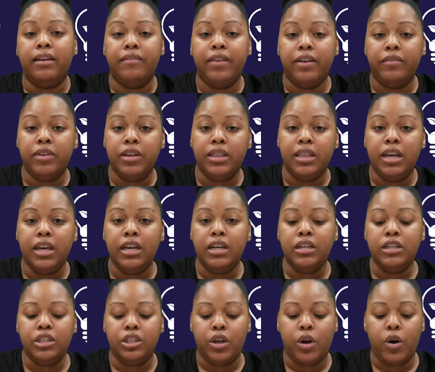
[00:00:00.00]
of
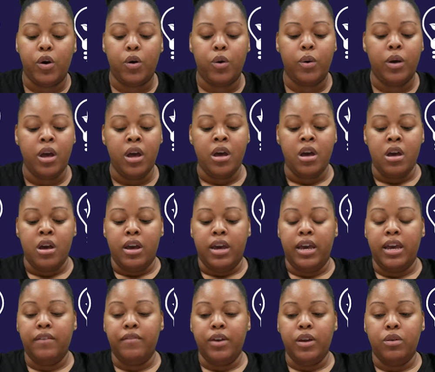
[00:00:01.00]
everything. So
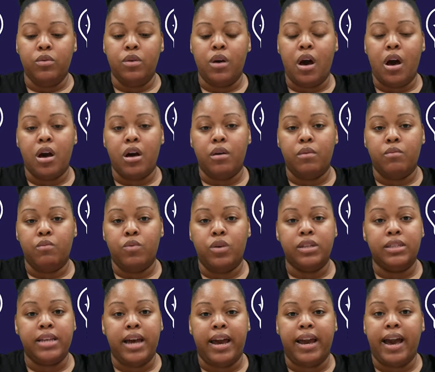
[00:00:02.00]
even um,
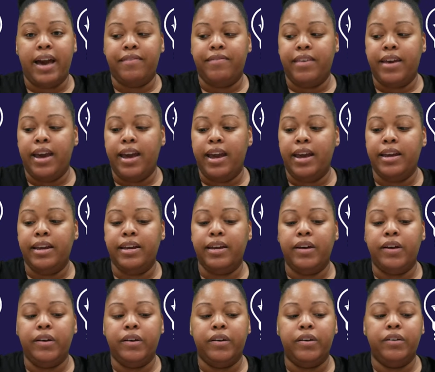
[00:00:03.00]
once I got the hang
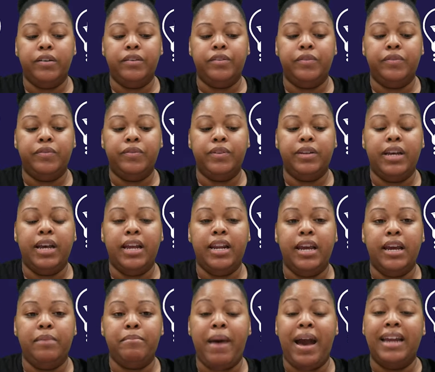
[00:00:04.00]
of
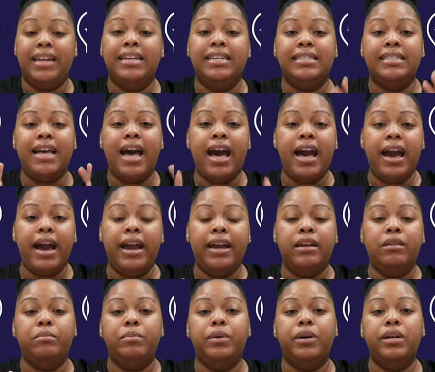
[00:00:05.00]
getting my
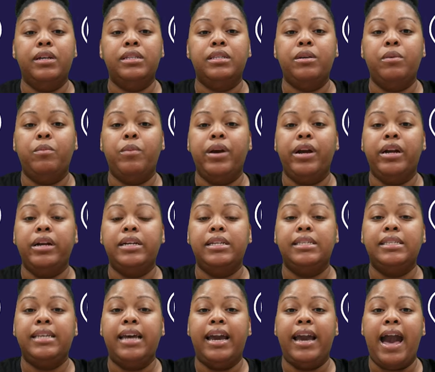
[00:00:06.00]
design put somewhere
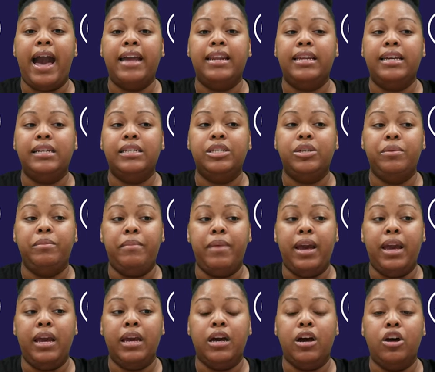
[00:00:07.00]
and say I need to
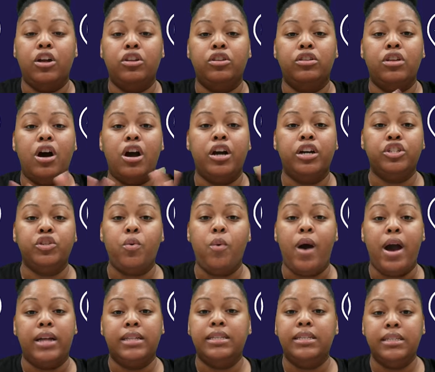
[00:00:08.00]
make a large
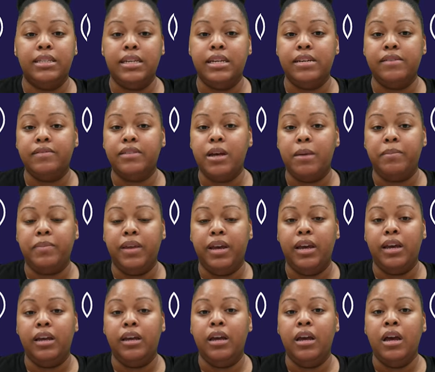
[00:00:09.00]
quantity of
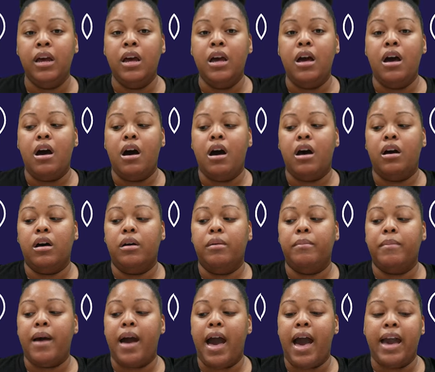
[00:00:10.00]
something,
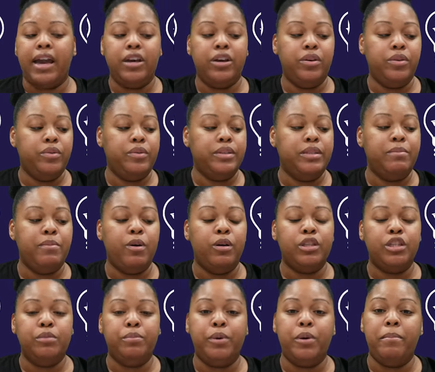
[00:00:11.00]
um, I use
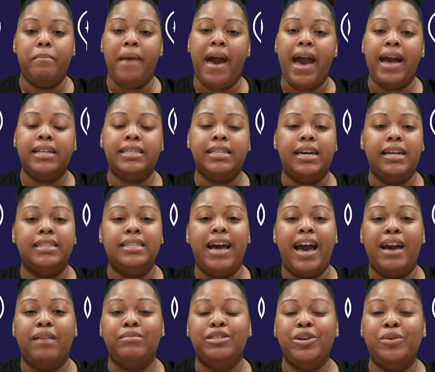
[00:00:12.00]
multiple mats at a
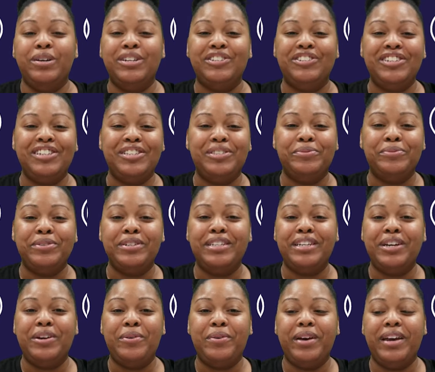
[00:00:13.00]
time. So it's just
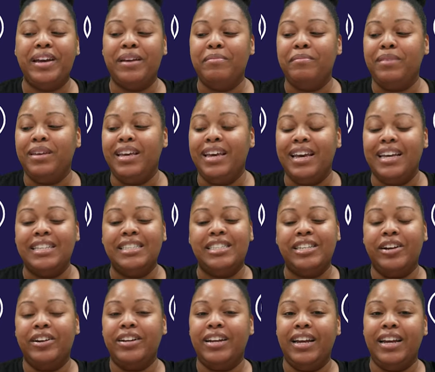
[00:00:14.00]
really quick me
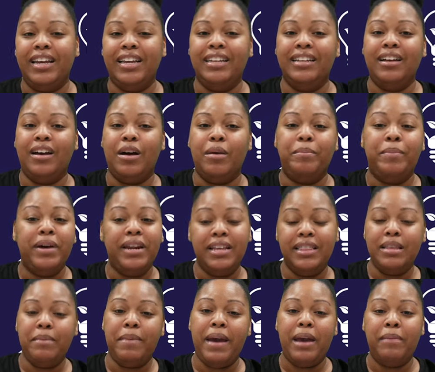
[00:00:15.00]
inserting, uh,
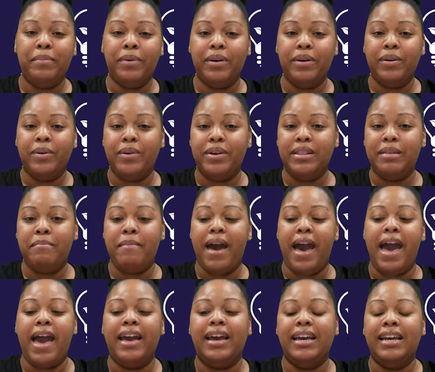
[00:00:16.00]
putting the paper on the
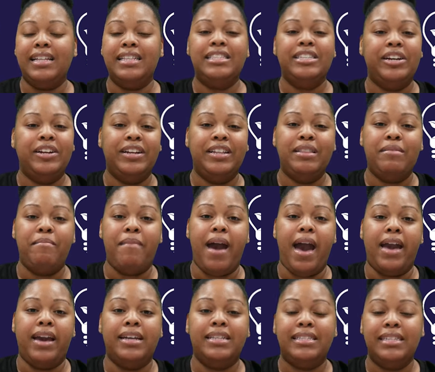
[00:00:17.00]
mat, inserting the
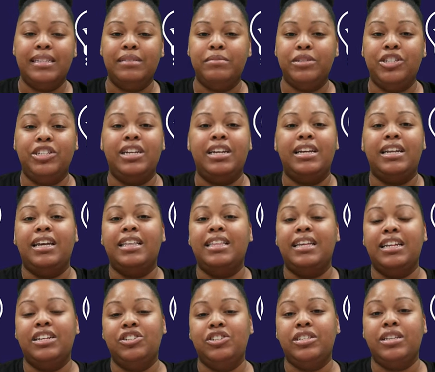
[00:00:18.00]
mat into the machine, and
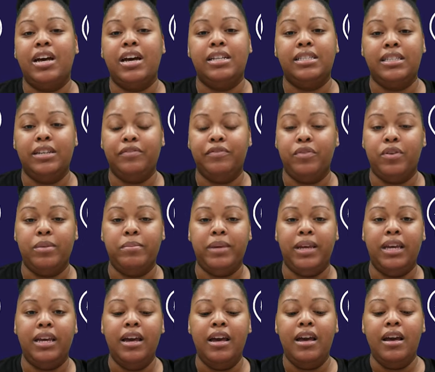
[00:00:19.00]
then it just cuts it for
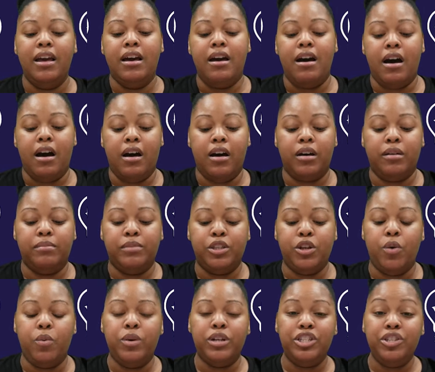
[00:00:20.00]
me. Um,
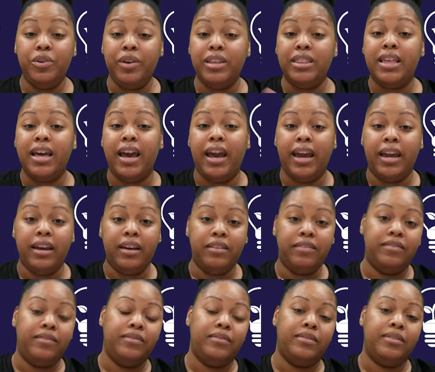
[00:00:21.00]
so once you get the hang
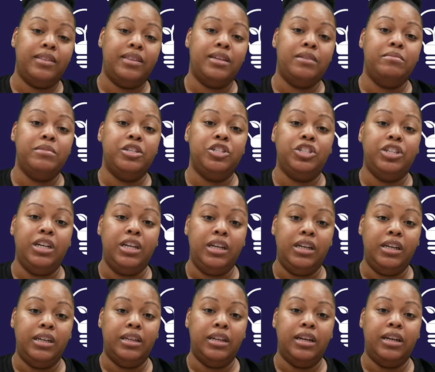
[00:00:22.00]
of the
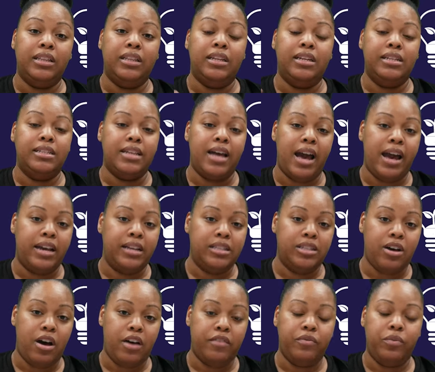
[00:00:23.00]
machine and the design
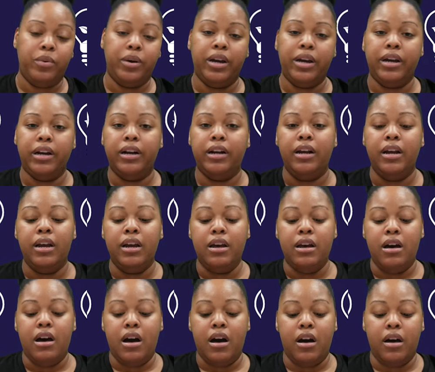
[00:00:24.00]
software,
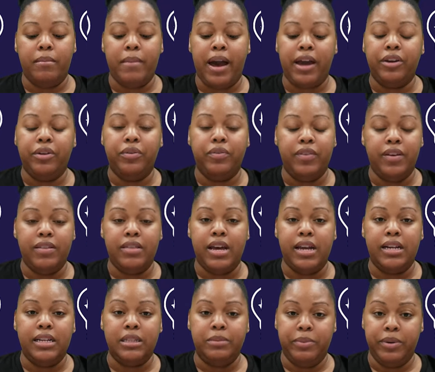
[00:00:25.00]
um, I do think
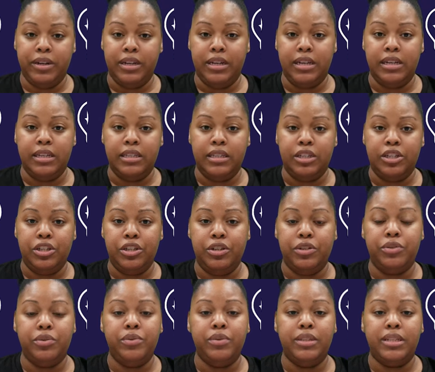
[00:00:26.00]
that it's pretty easy to
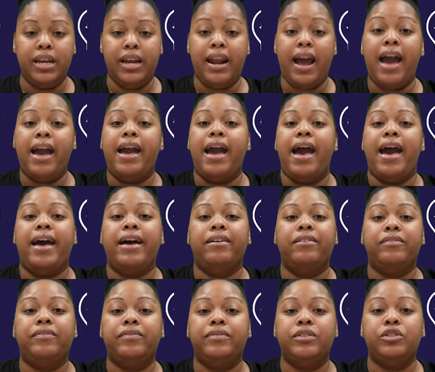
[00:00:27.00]
use, and I
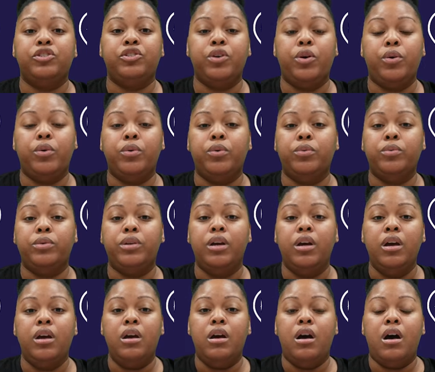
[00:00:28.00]
have shown
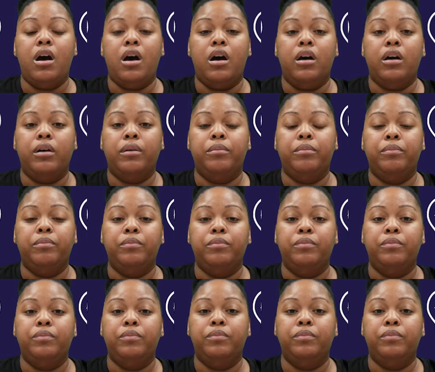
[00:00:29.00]
um,